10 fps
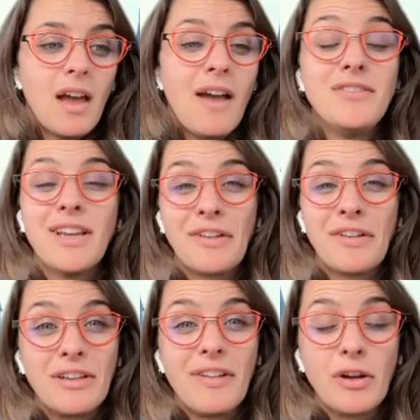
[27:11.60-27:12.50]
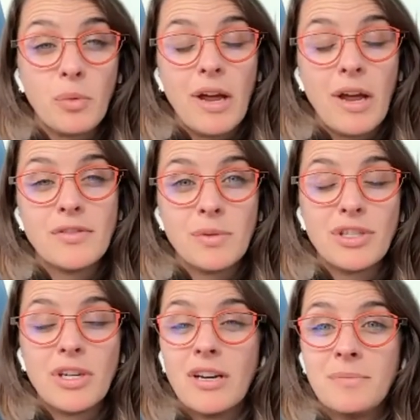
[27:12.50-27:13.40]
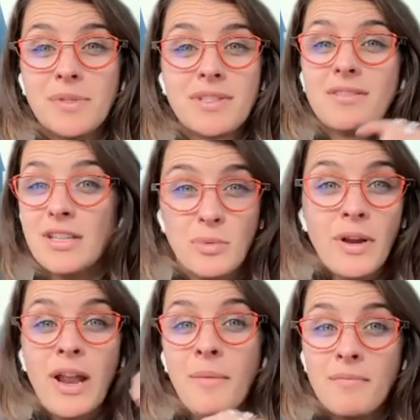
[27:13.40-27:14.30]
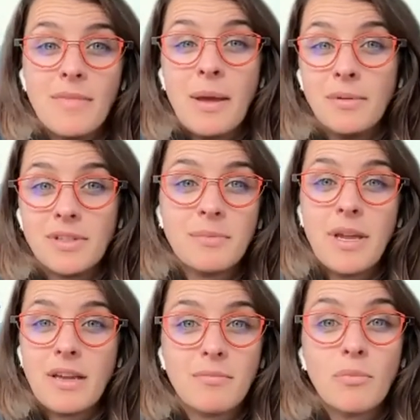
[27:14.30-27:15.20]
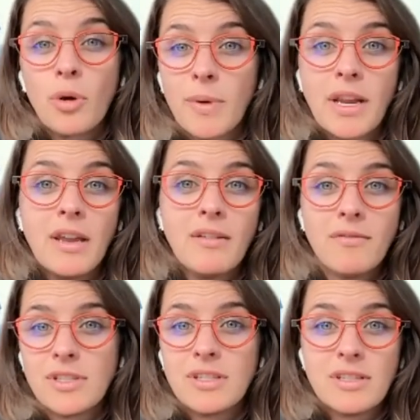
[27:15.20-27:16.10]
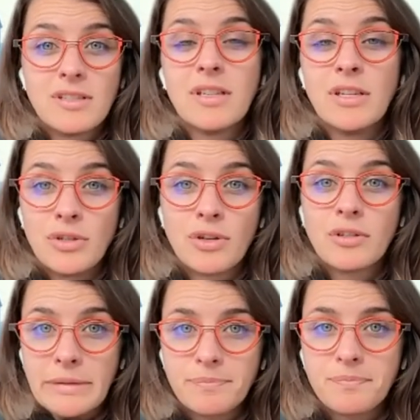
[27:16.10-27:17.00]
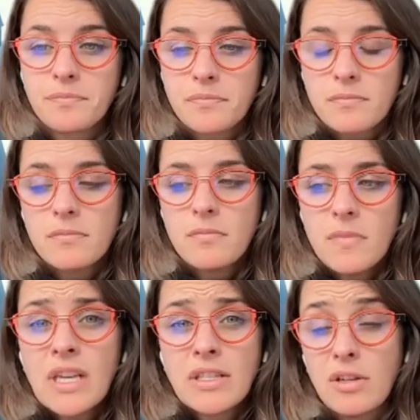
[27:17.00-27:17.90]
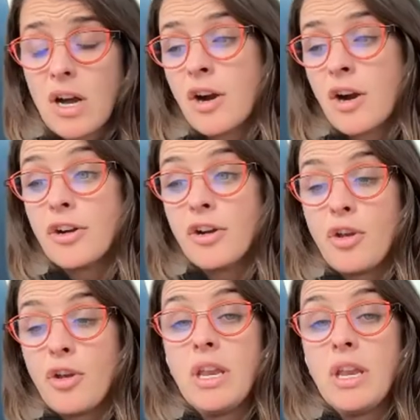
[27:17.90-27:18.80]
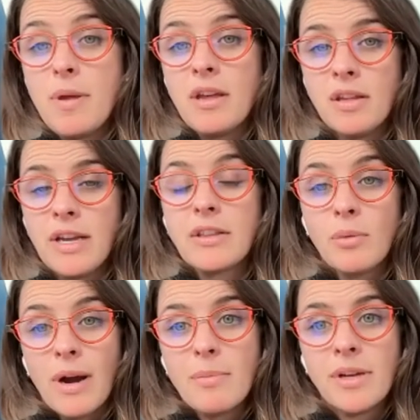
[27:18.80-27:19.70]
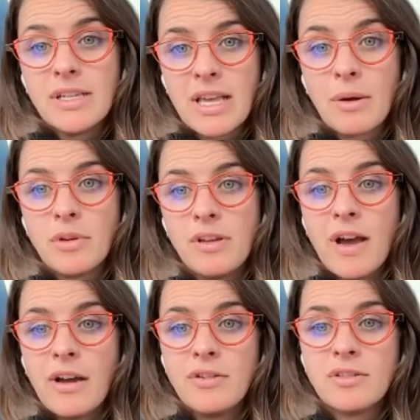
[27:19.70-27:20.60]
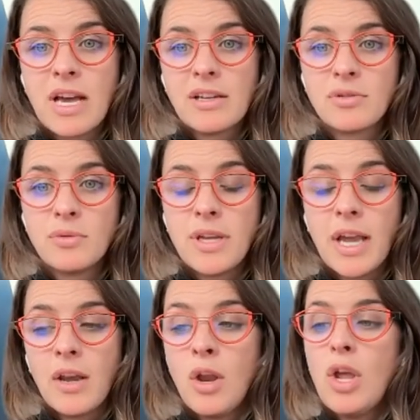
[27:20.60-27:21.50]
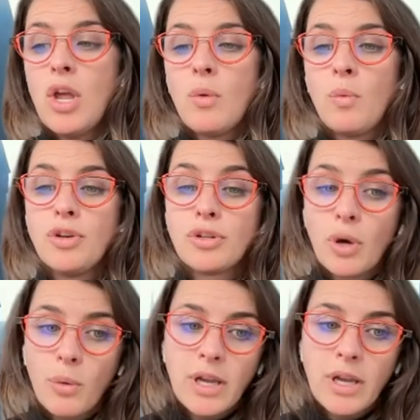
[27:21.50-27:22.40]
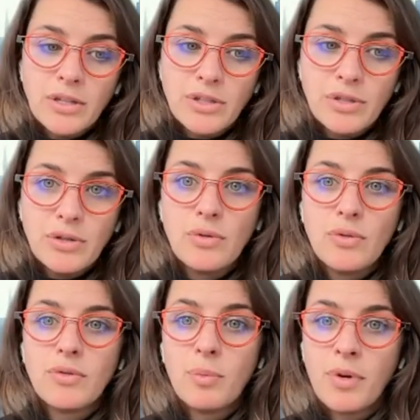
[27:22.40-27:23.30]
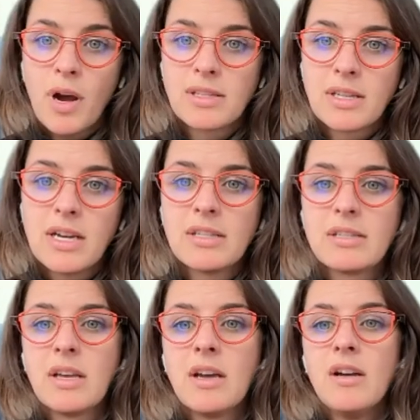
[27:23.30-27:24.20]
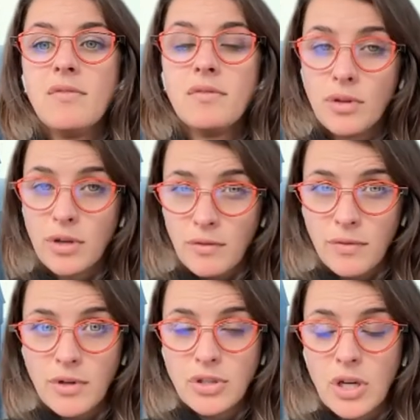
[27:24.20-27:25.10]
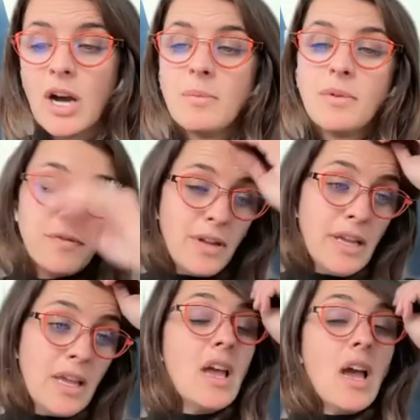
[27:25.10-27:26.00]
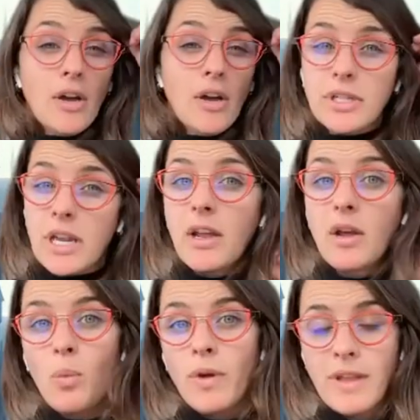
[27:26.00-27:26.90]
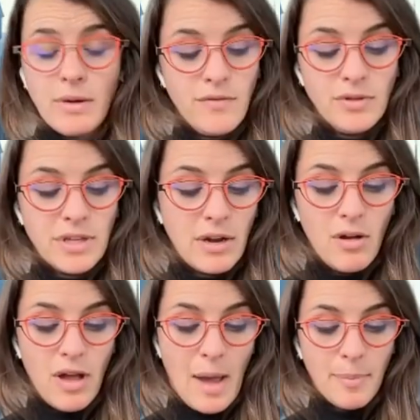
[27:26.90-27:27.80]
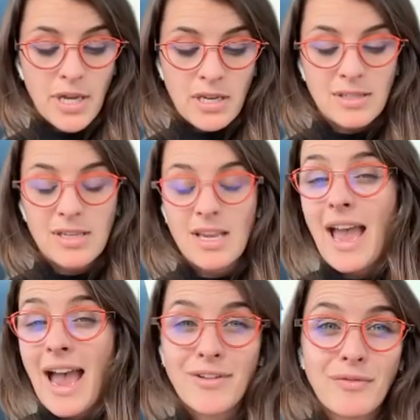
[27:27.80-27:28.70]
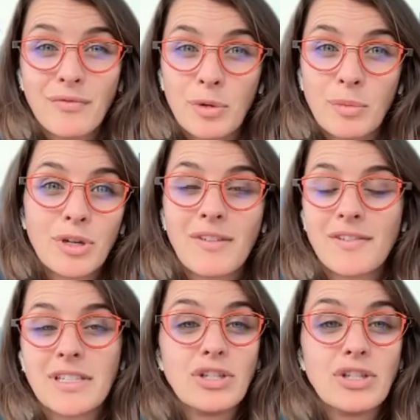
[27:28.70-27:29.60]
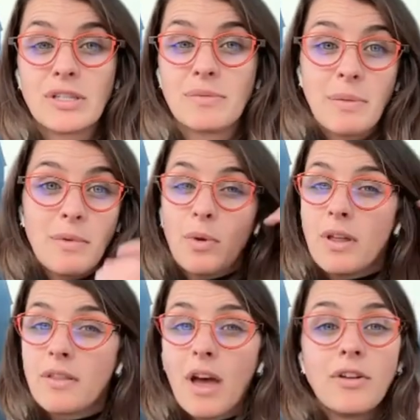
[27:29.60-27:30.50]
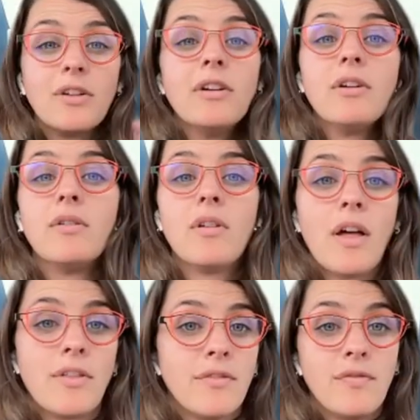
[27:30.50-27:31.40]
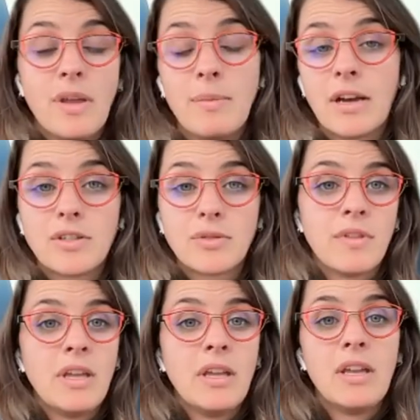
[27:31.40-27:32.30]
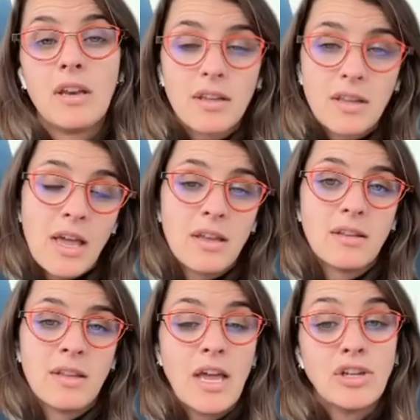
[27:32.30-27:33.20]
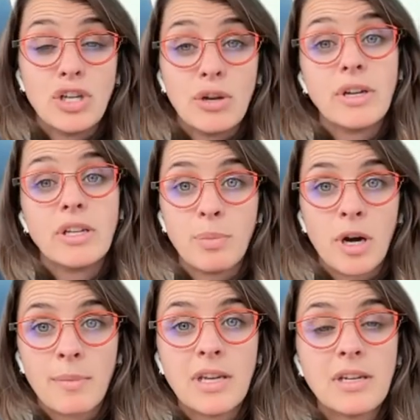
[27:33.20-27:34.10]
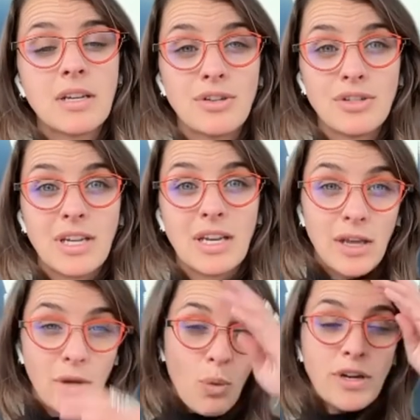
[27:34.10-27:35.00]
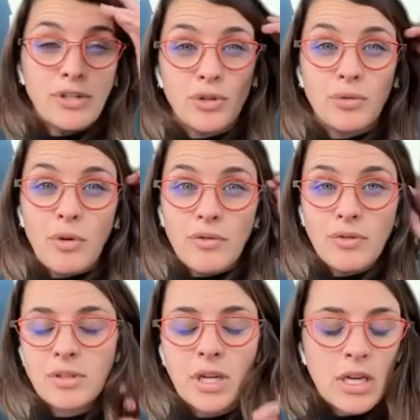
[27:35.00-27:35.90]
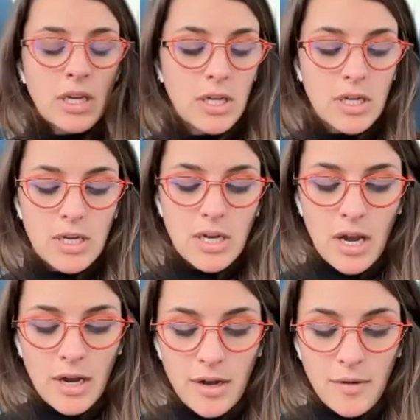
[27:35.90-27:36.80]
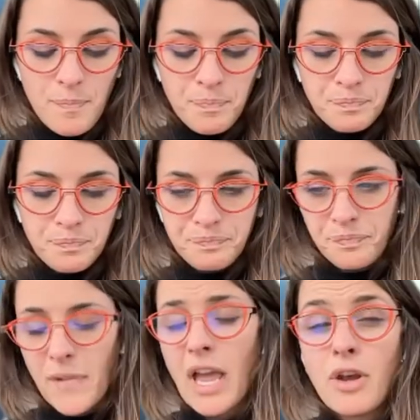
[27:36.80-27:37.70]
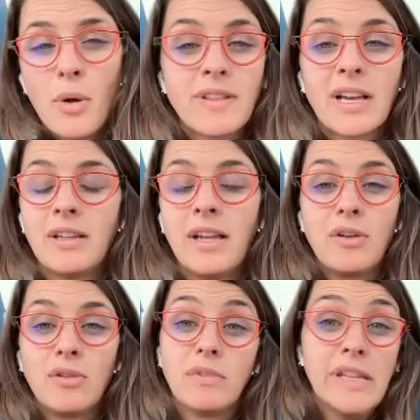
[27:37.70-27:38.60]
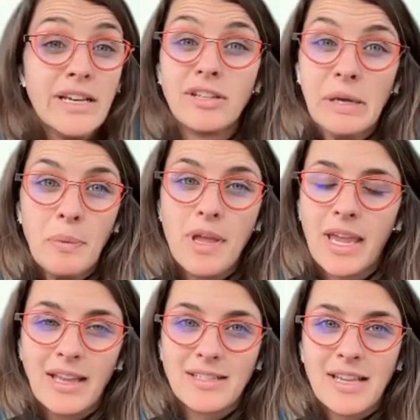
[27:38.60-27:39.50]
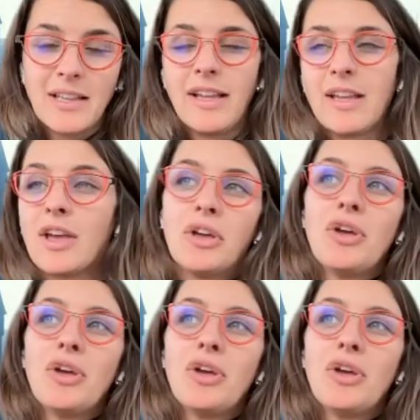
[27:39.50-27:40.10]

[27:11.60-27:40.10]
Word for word: I've definitely found when I've switched jobs is when I'm able to make more money versus internally. It's a lot harder and you need to be in like the right place that really values that. So again, when you're going into the process of looking for a job of like understanding when that review cycle happens, having informal conversations maybe with other other females within the, the engineering department to understand like what does your growth look like. Um, and knowing that like legally we can't say like